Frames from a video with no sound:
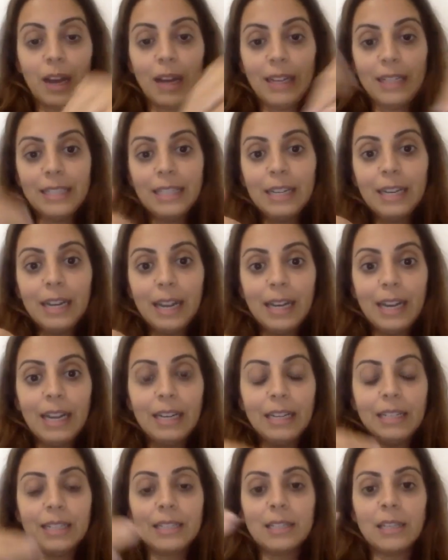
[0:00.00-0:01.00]
I didn't. And
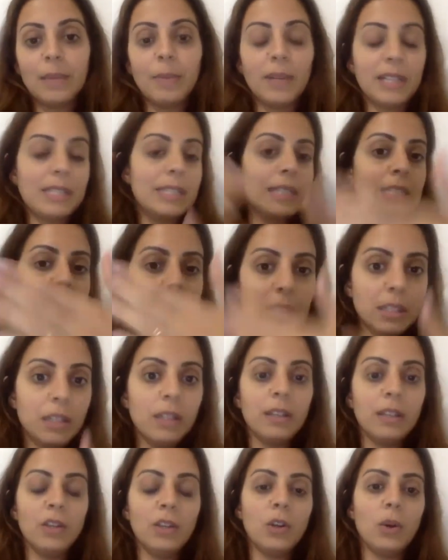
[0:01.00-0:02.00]
it's still,
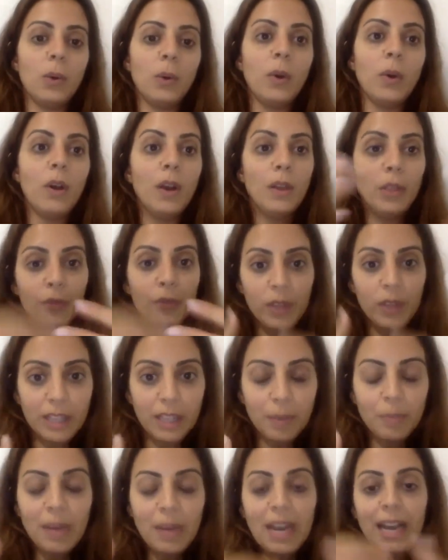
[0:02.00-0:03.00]
the
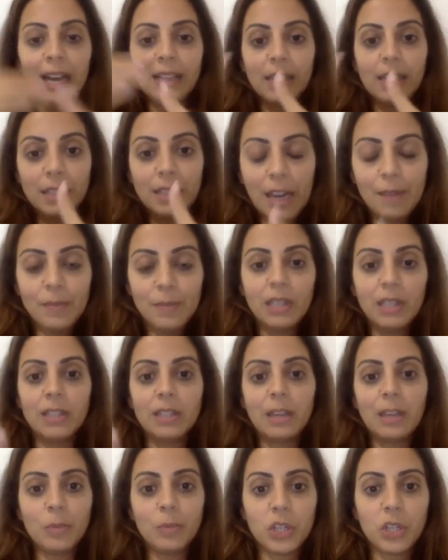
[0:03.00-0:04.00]
feeling bad, the time
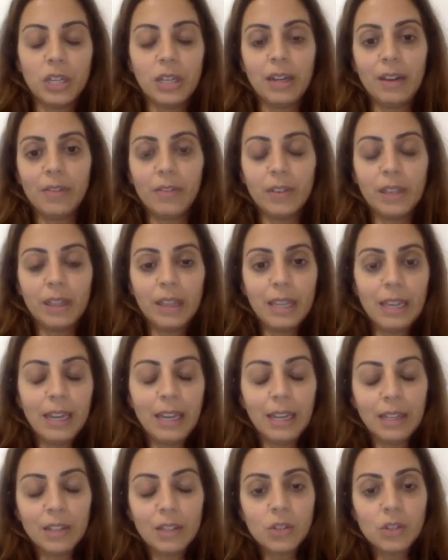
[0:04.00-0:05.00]
consumption,
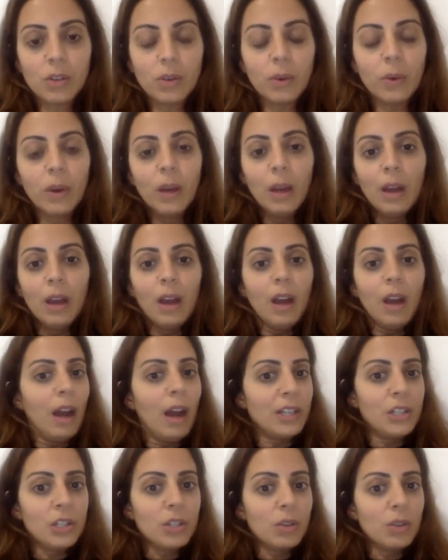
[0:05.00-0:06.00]
everything. And so I
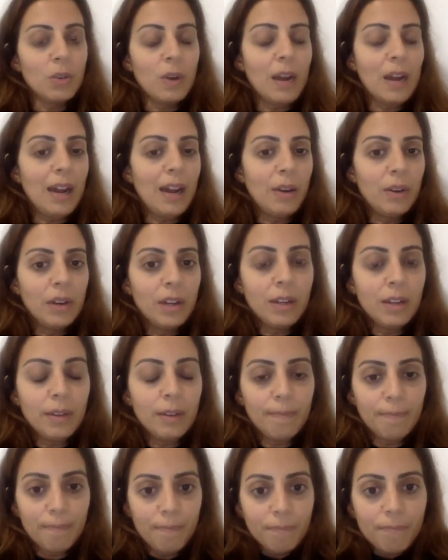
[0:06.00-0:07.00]
just don't know how
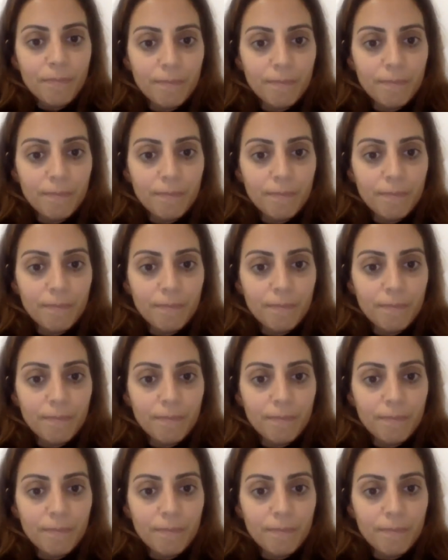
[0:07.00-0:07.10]
to.